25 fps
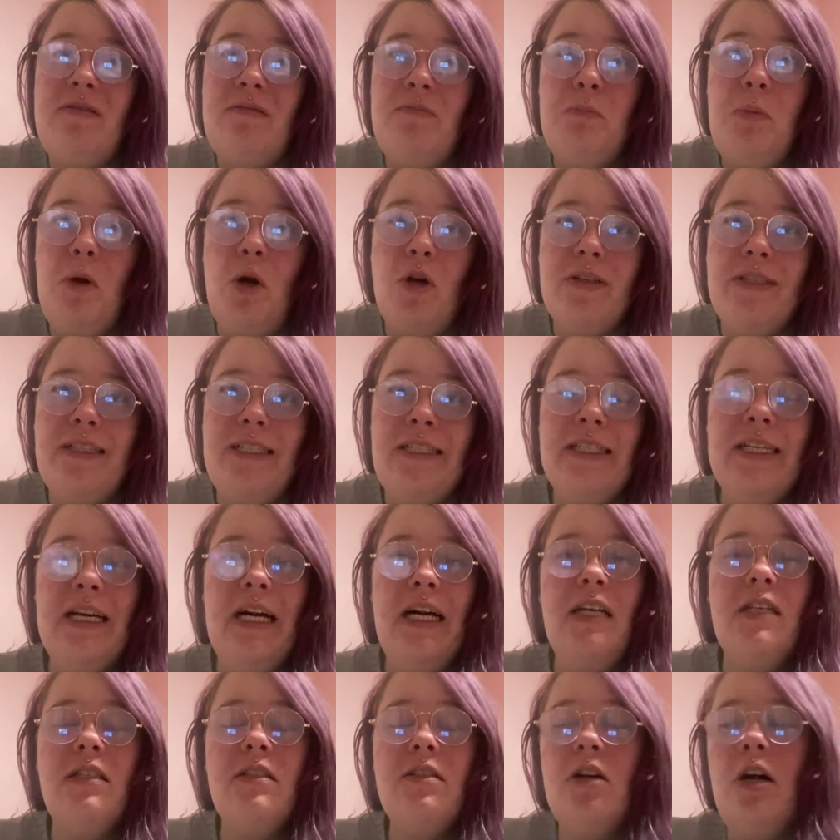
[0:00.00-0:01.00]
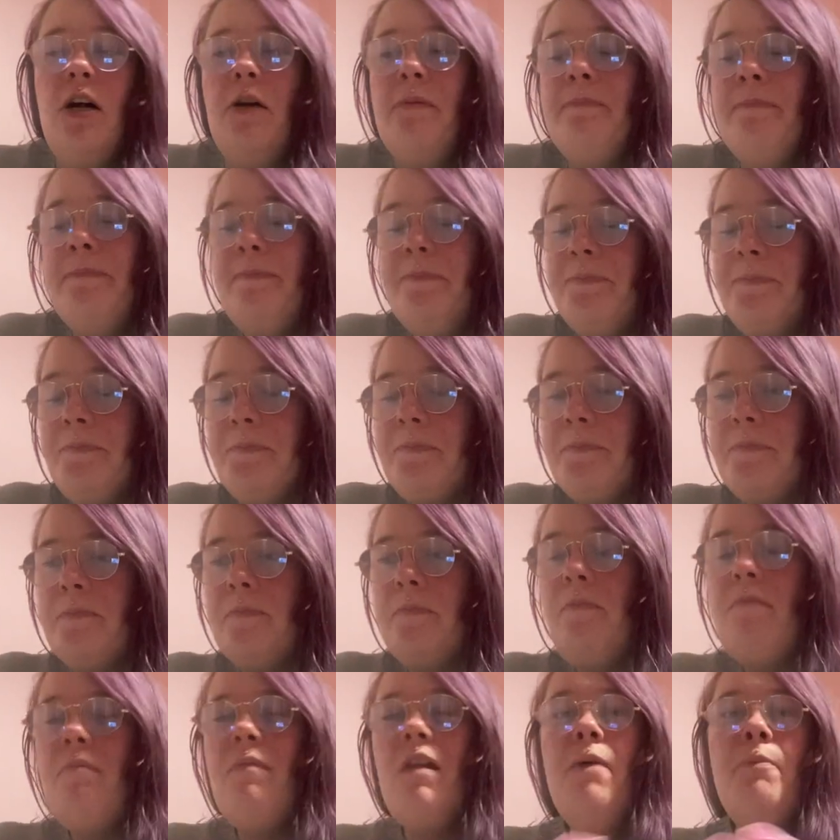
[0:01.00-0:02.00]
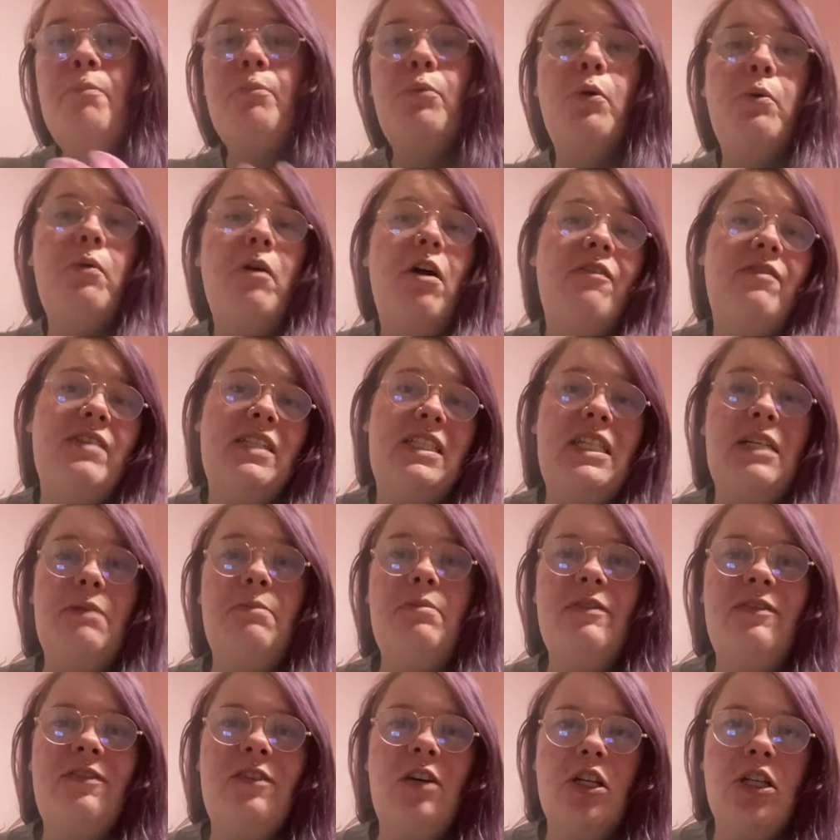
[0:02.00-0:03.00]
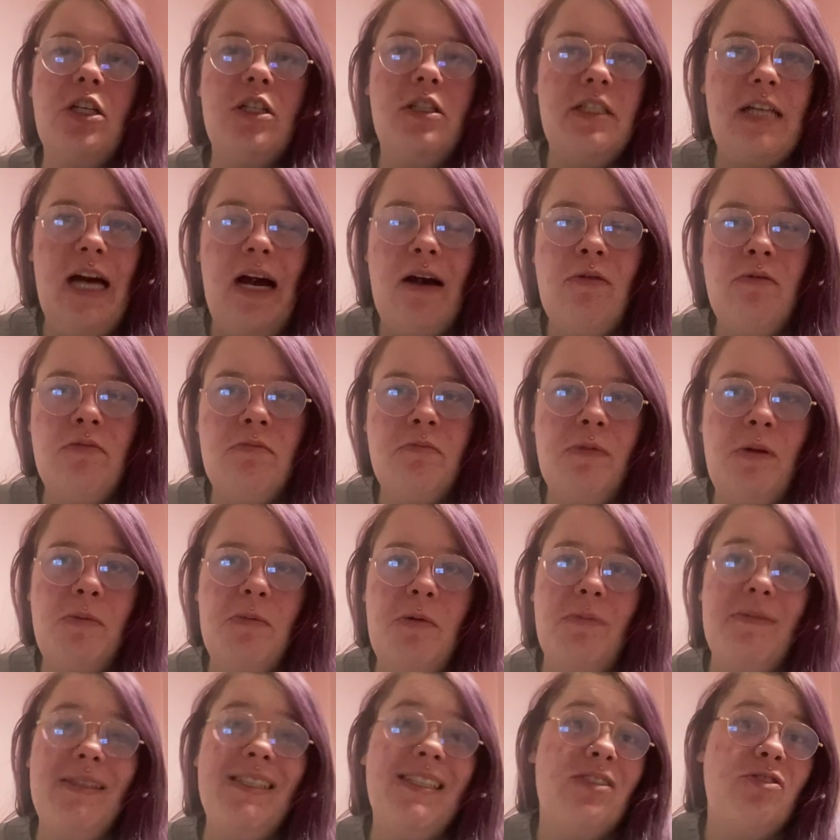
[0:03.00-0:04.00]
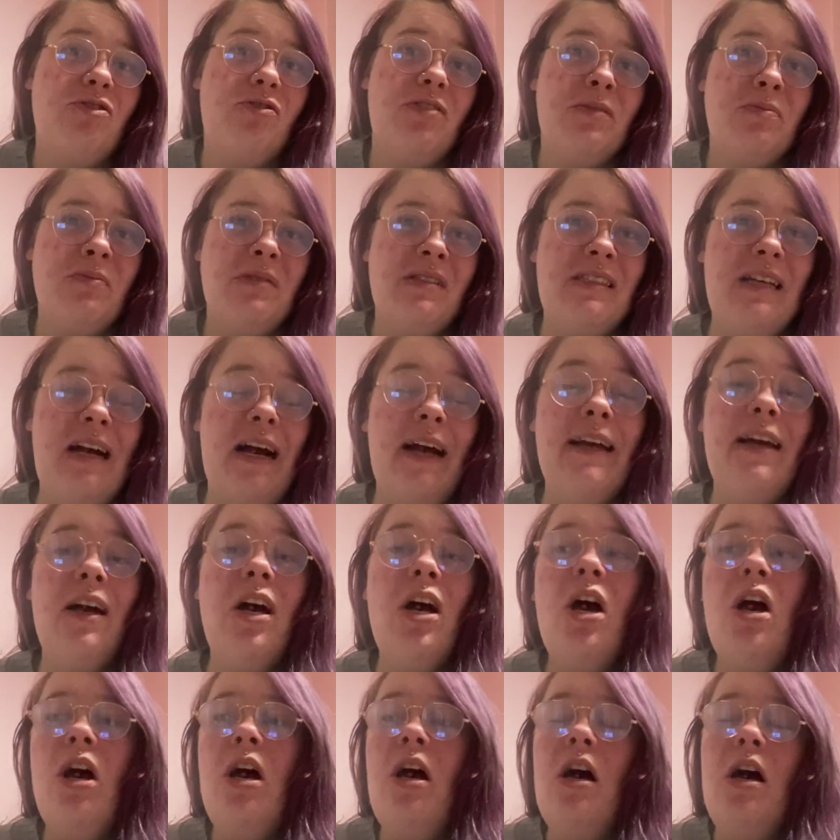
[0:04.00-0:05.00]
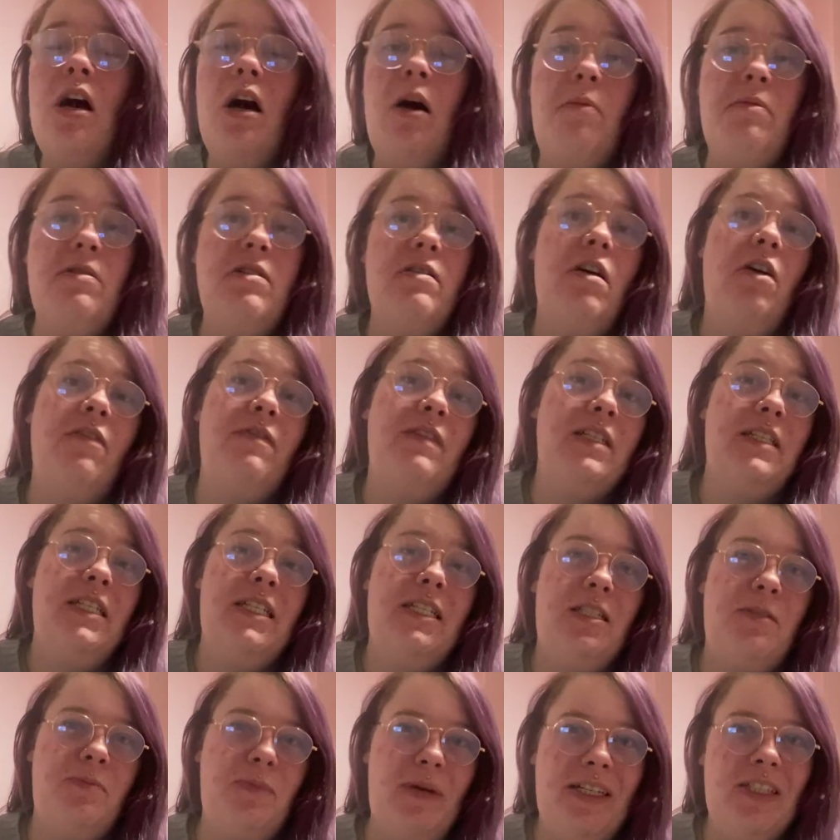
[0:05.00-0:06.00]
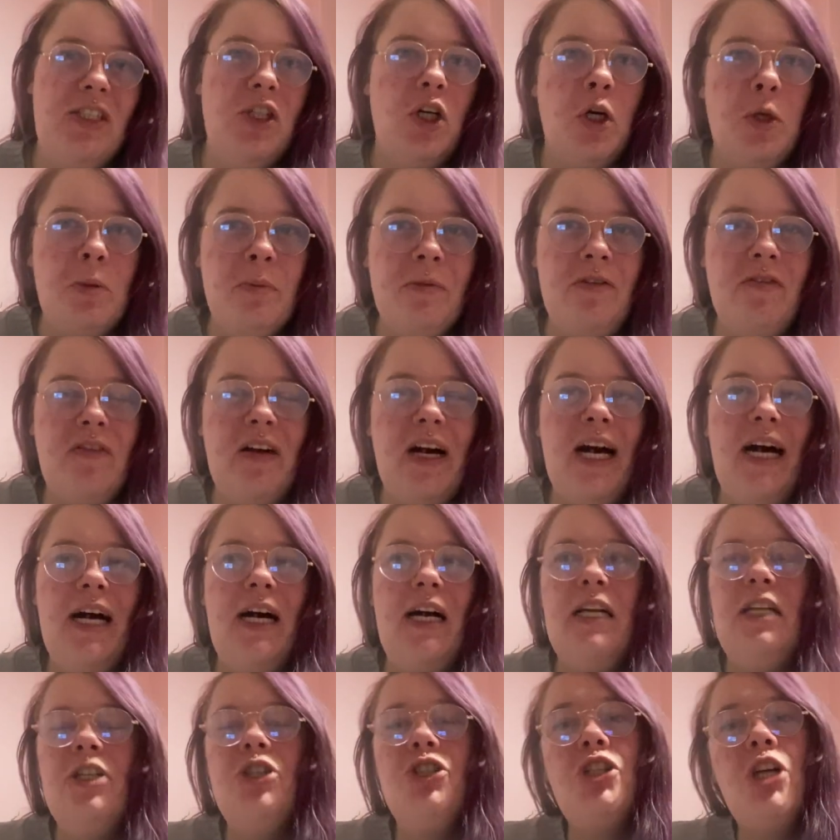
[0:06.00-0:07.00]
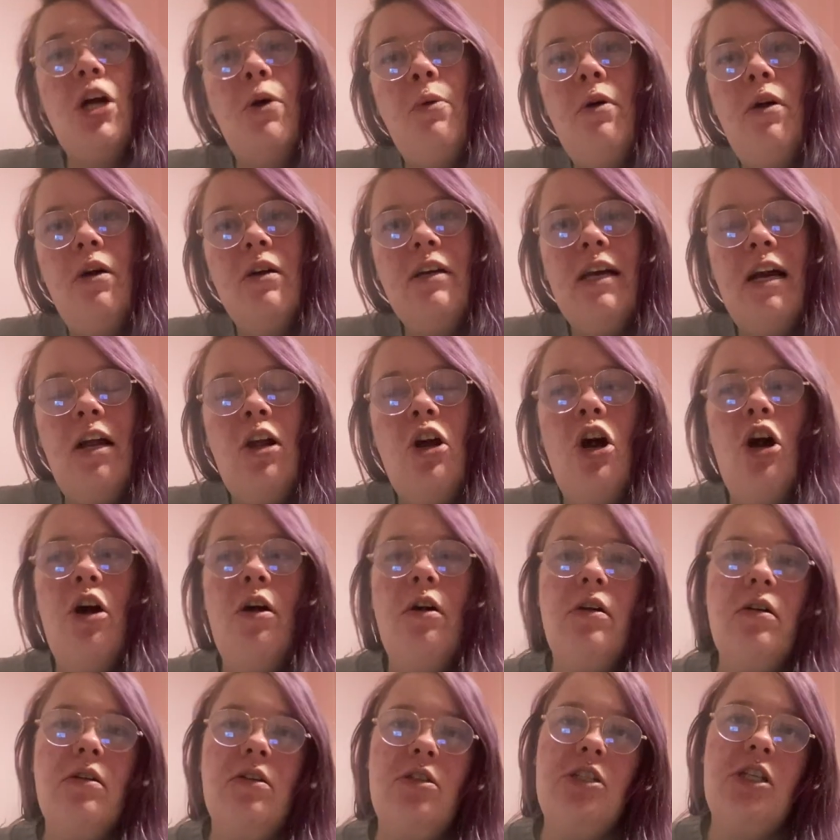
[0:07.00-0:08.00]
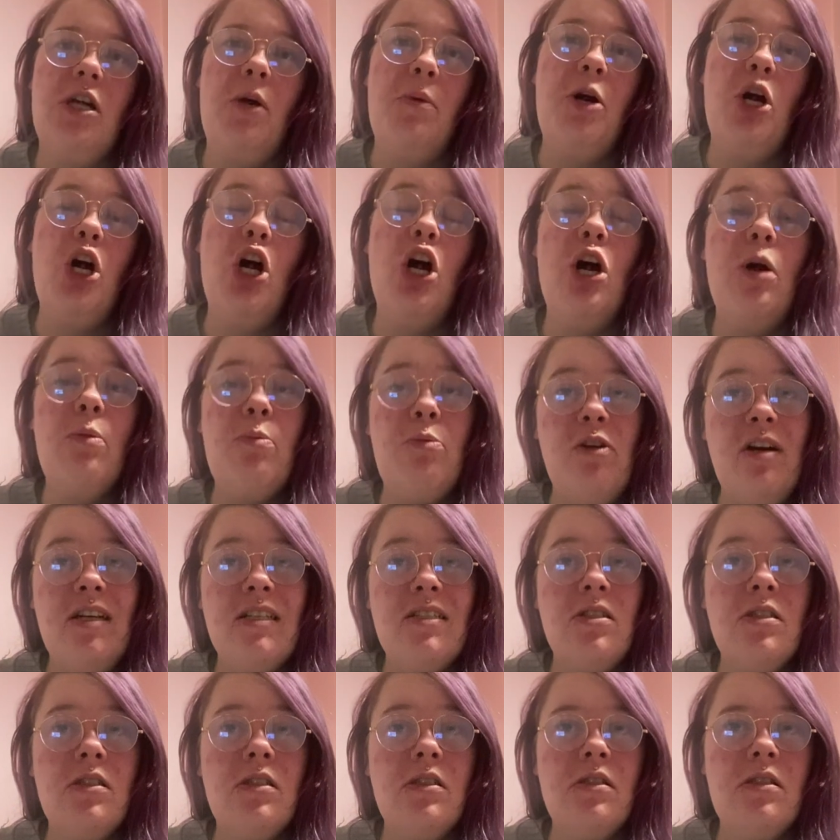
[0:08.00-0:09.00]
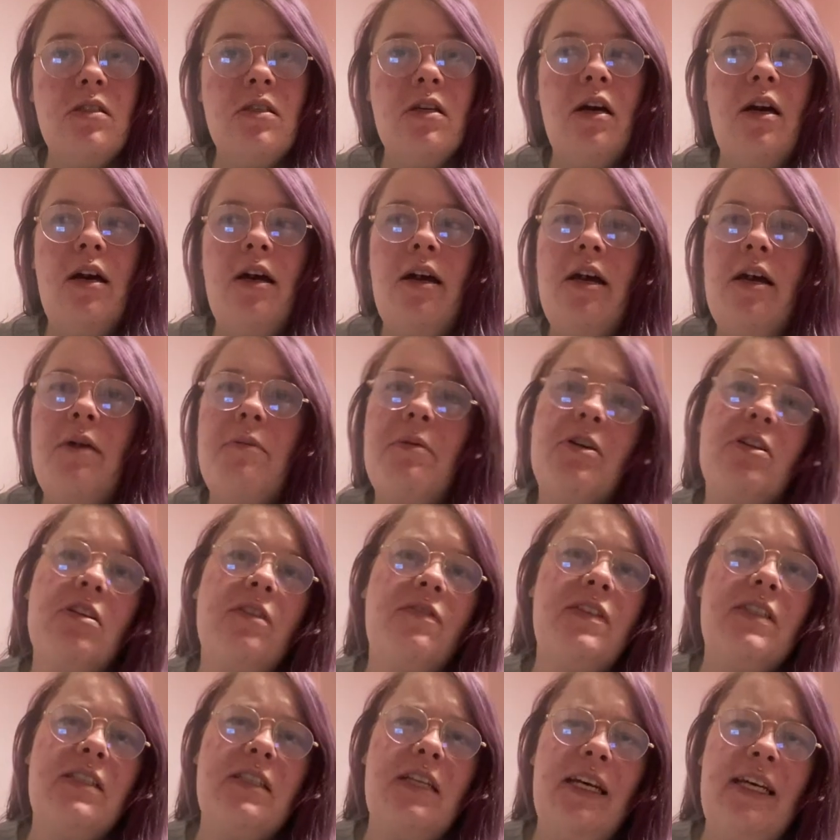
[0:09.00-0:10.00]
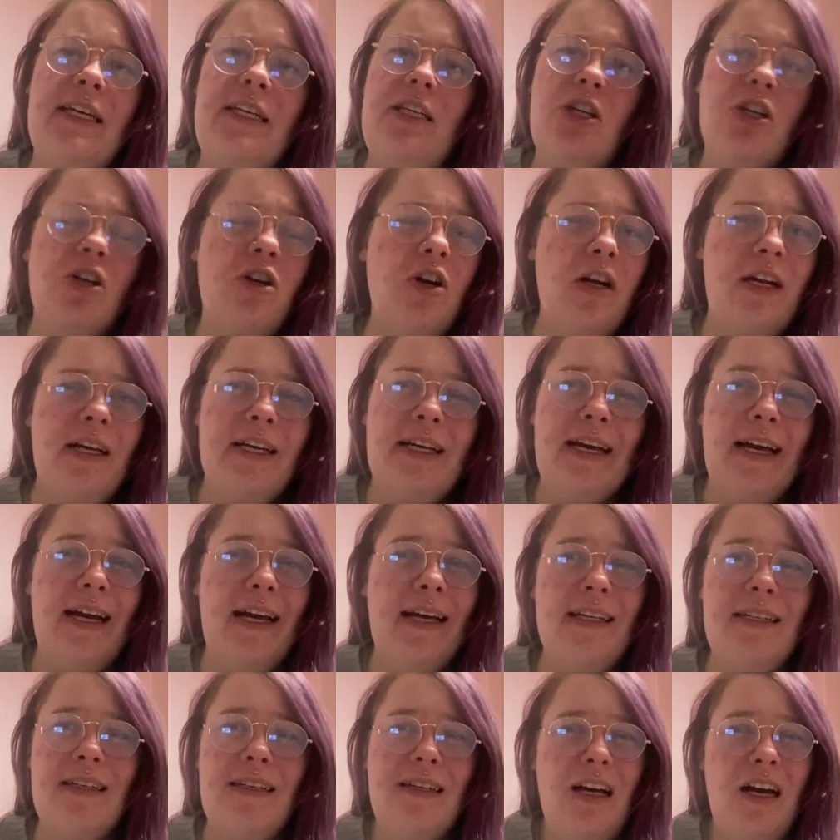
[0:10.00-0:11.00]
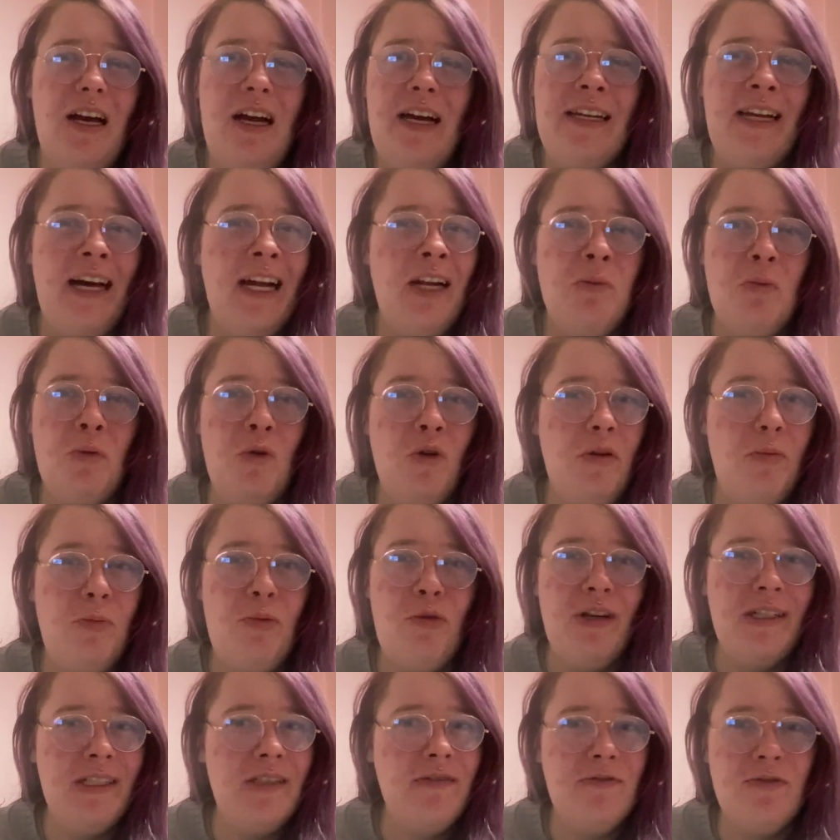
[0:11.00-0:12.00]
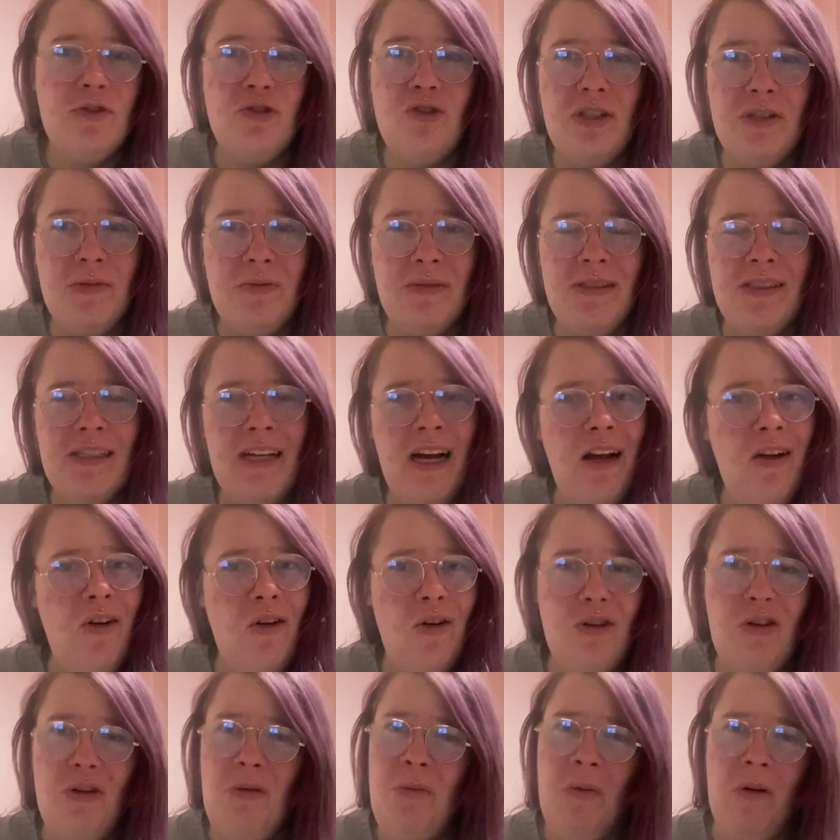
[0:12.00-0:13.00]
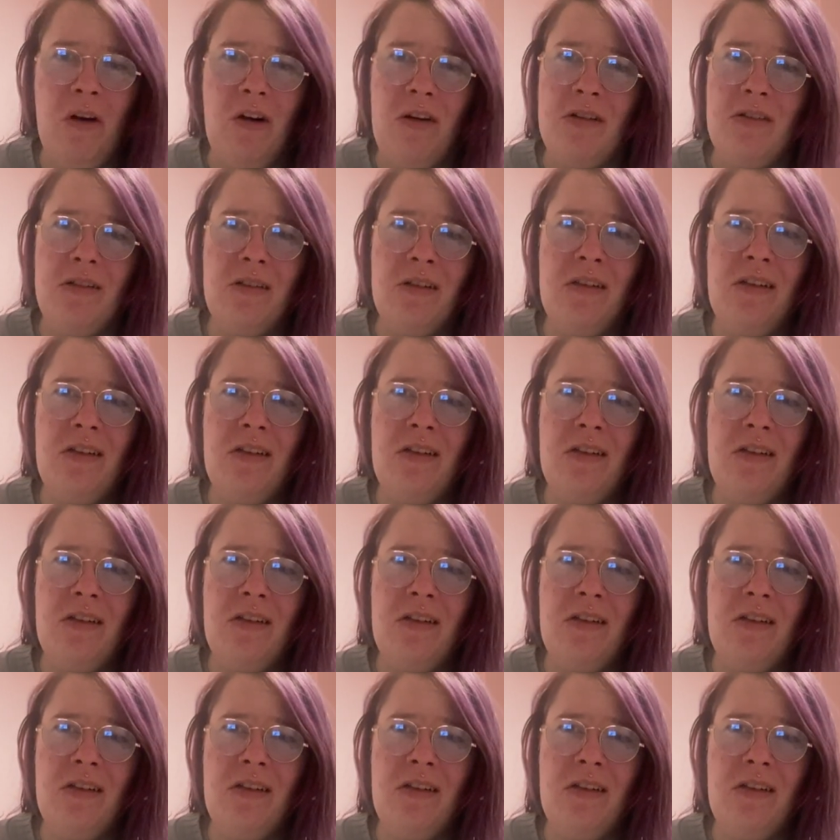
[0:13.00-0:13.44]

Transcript: Boxing Day. So, but obviously before I go down my mum and dad's Christmas Day, I'm going to obviously spend time with her, show her a present, because obviously you've got to get an animal a present for Christmas Day. Like, come on.